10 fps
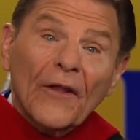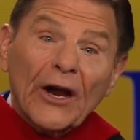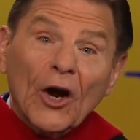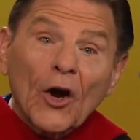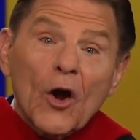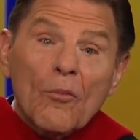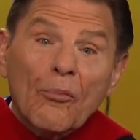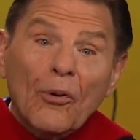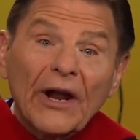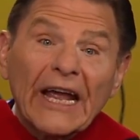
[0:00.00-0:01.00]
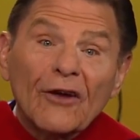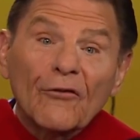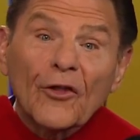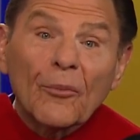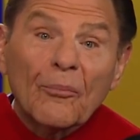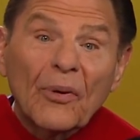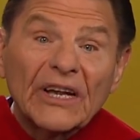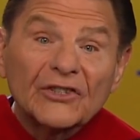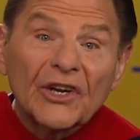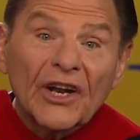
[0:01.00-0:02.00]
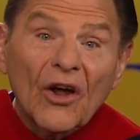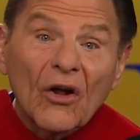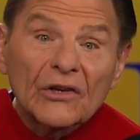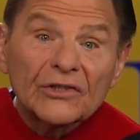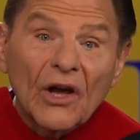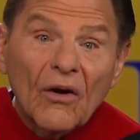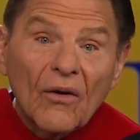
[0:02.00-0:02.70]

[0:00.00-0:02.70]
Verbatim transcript: there praying for the president also.